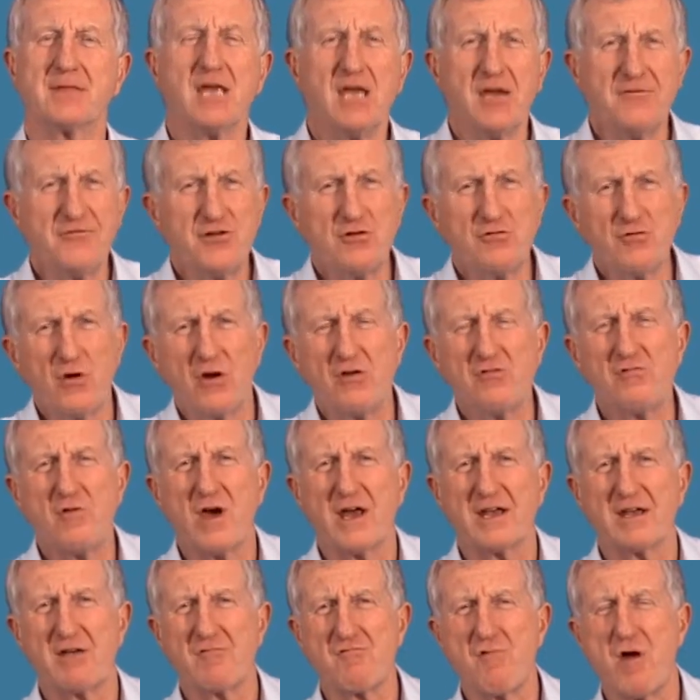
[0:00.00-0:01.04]
If you run
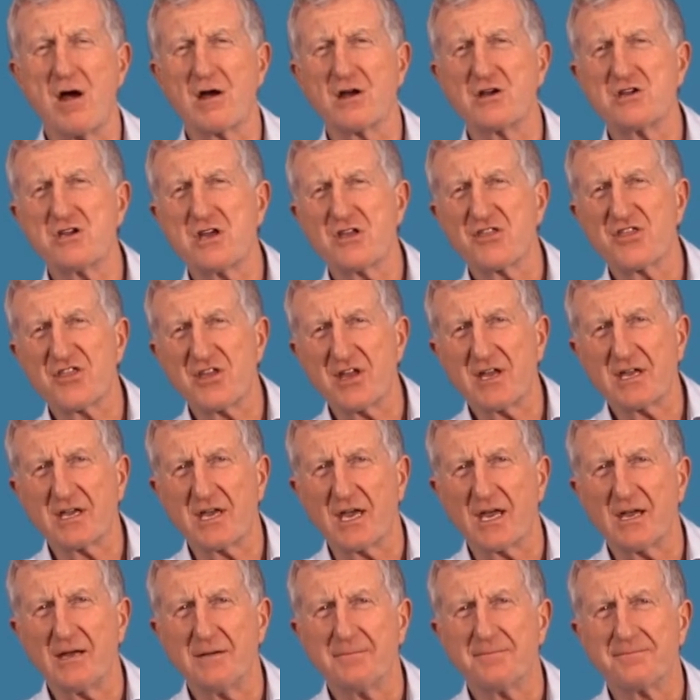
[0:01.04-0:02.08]
right and wrong in your
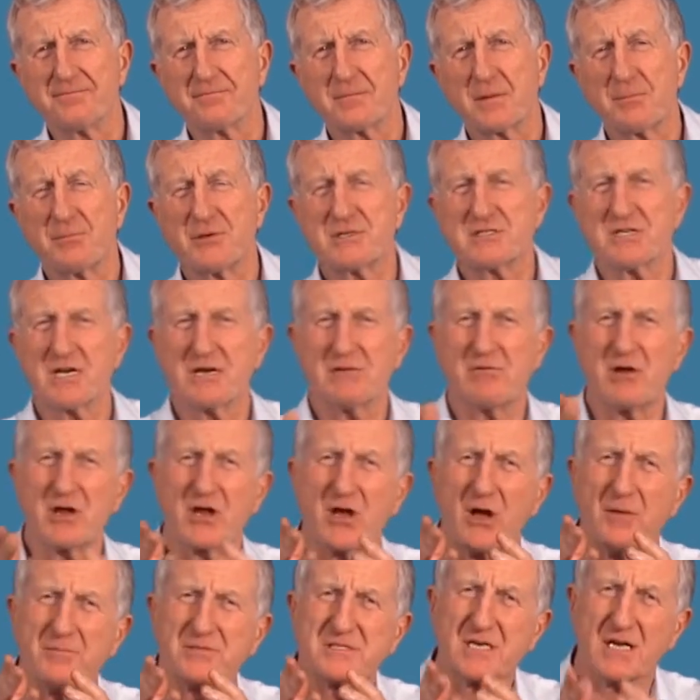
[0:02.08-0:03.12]
thinking, particularly when it
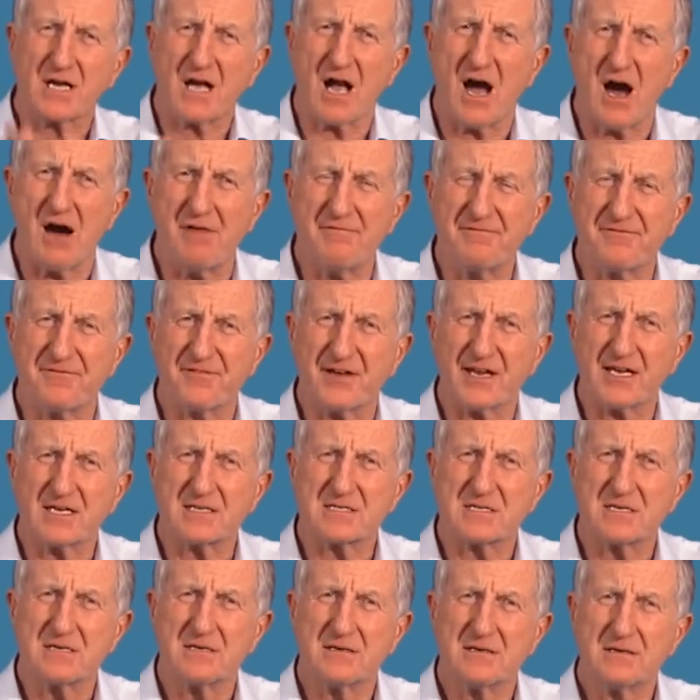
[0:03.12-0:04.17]
comes to
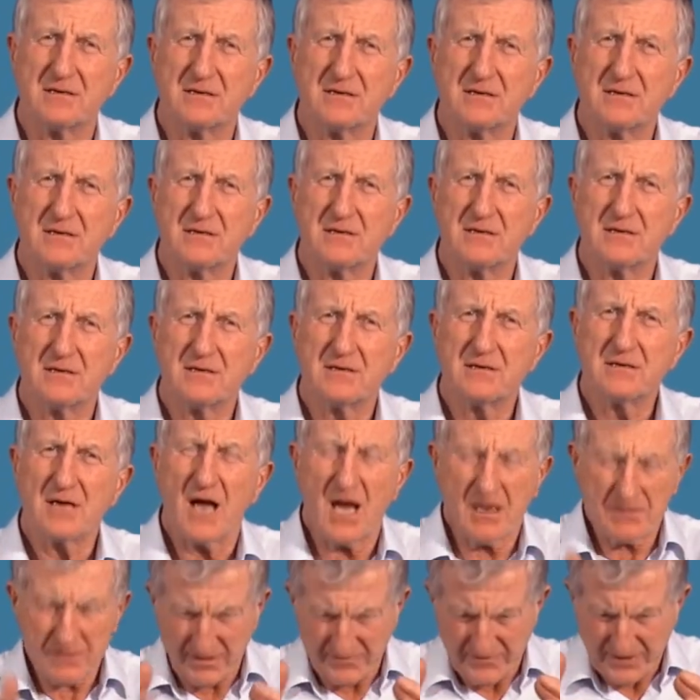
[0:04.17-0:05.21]
conflict,
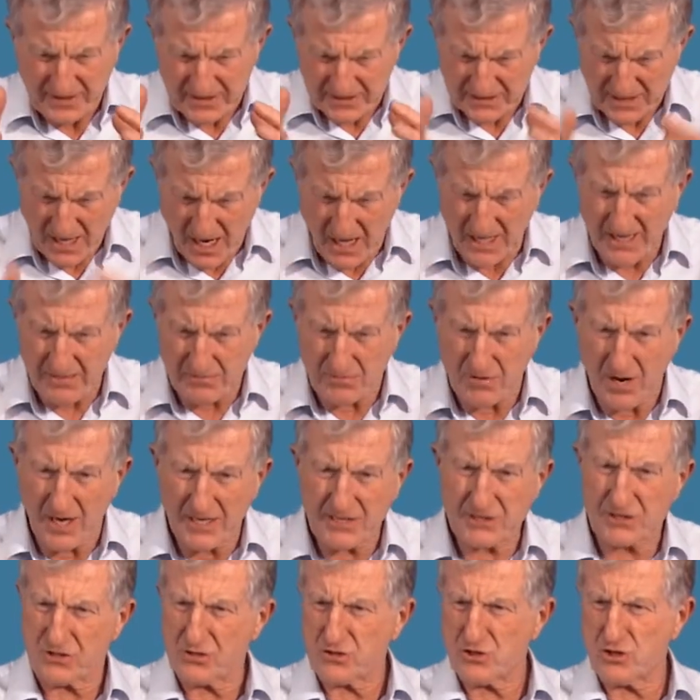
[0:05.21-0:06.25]
I'm convinced I am
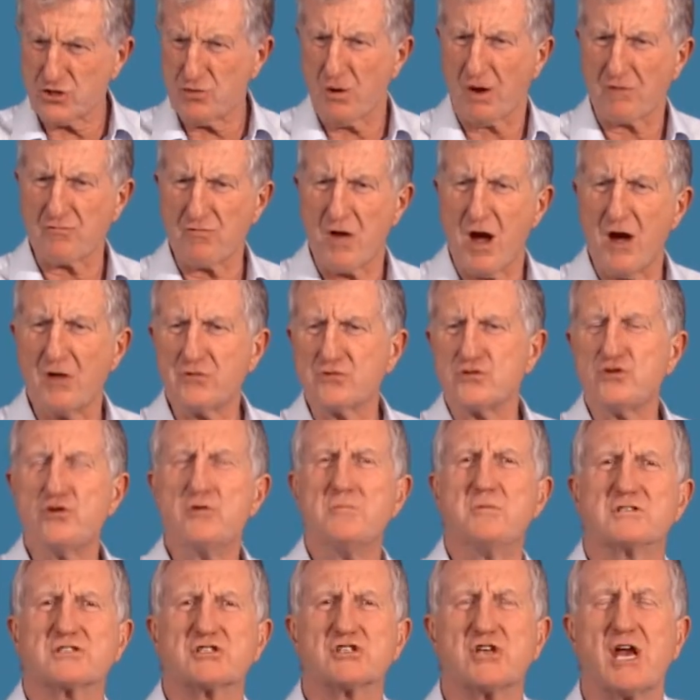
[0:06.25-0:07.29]
right, you are wrong, you
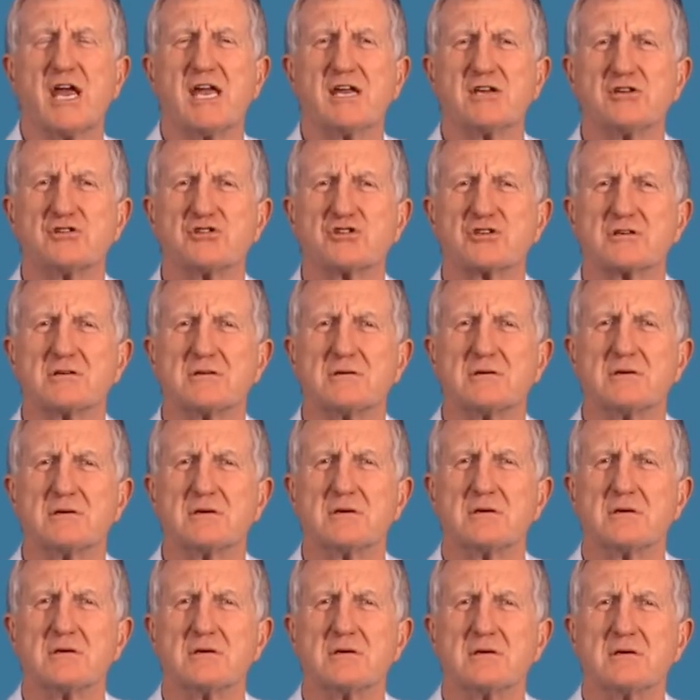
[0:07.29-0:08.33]
must change.
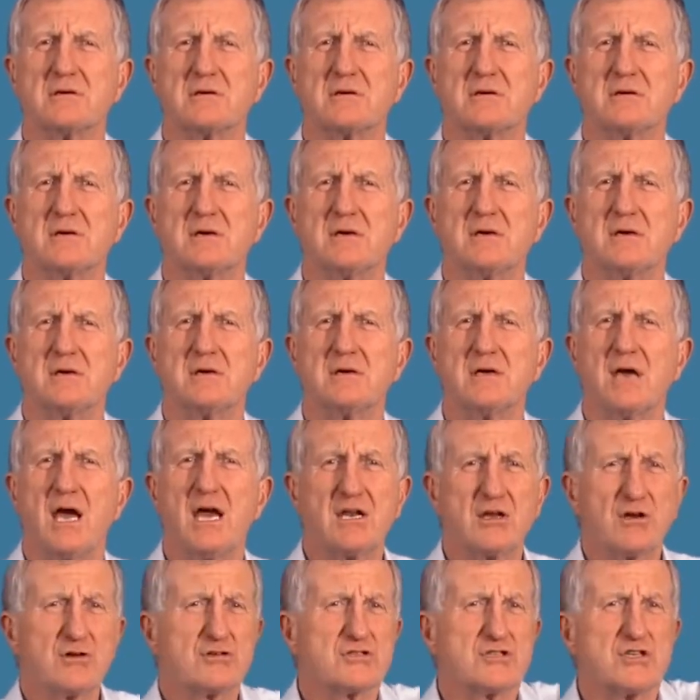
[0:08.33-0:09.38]
And
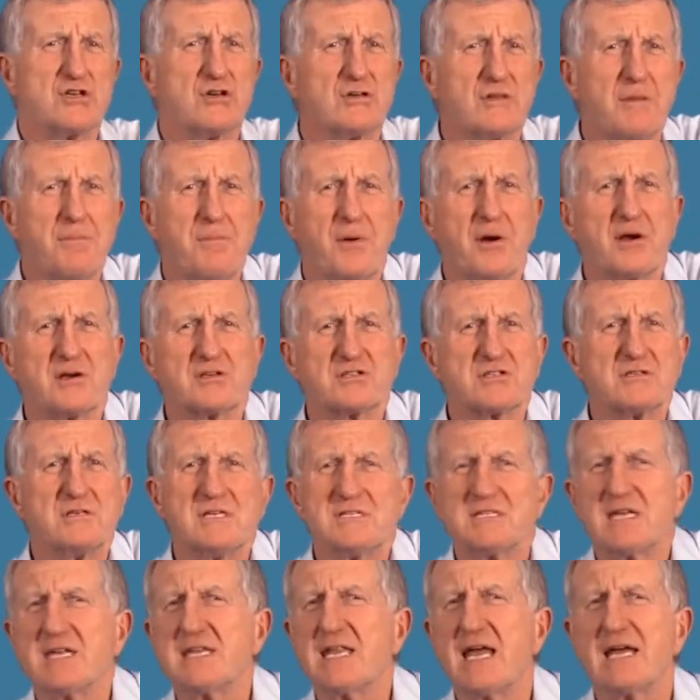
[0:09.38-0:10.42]
of course, the other person
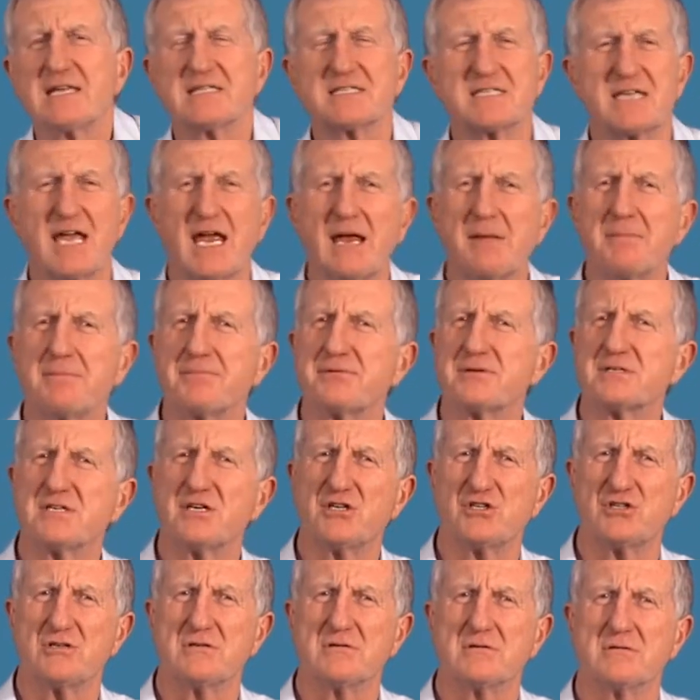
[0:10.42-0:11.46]
is in that same
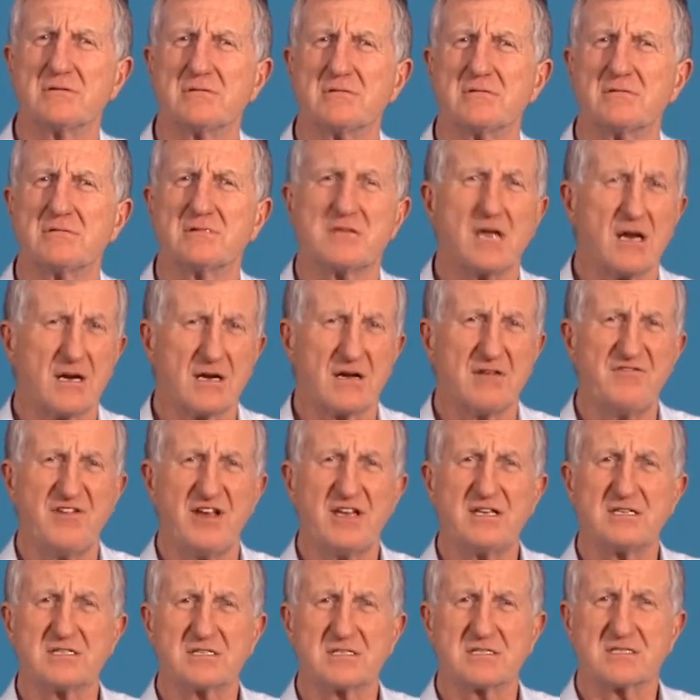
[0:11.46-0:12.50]
position. They're
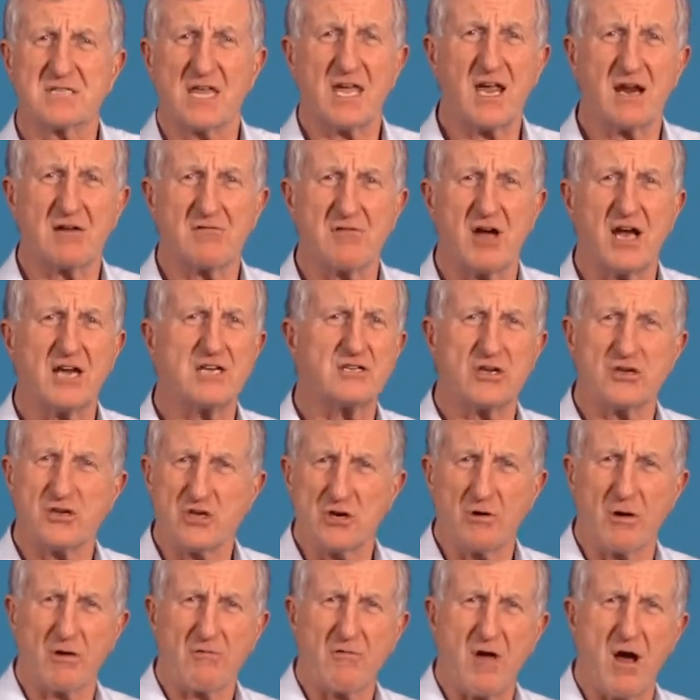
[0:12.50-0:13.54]
convinced they are right,
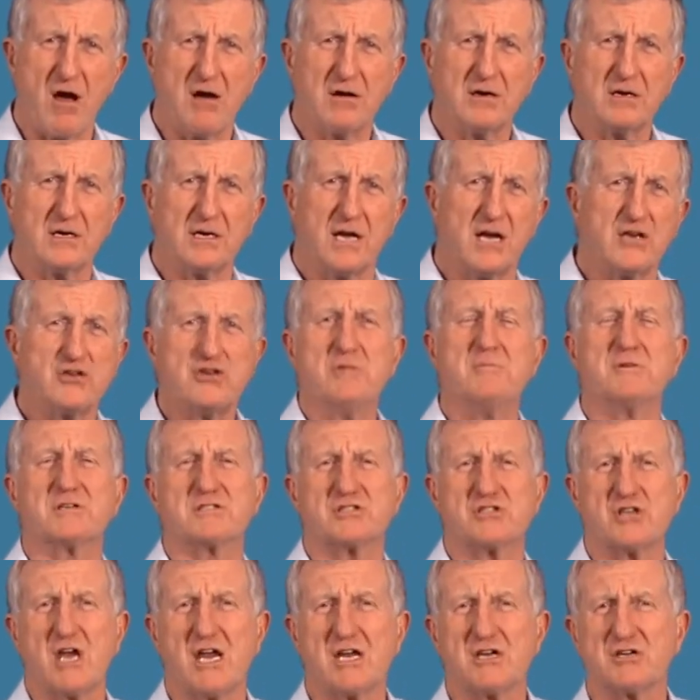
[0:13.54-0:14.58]
you are wrong, and you
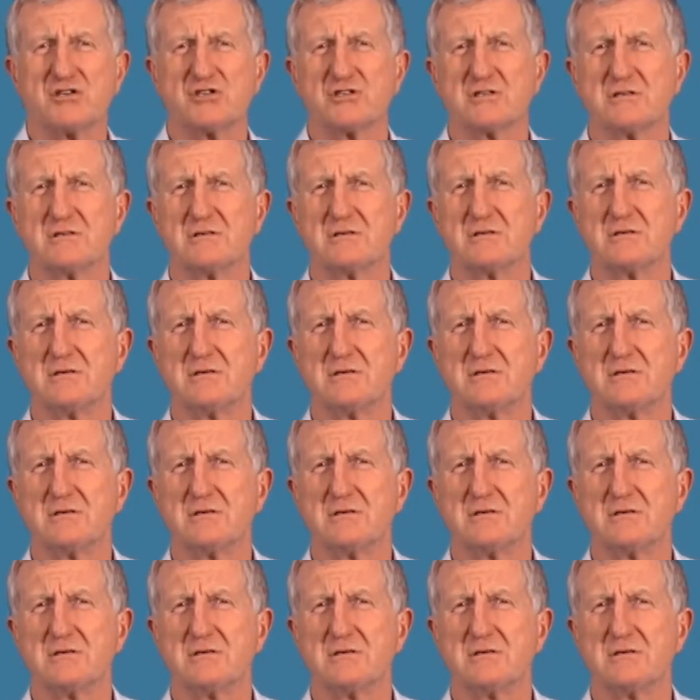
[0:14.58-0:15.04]
must change.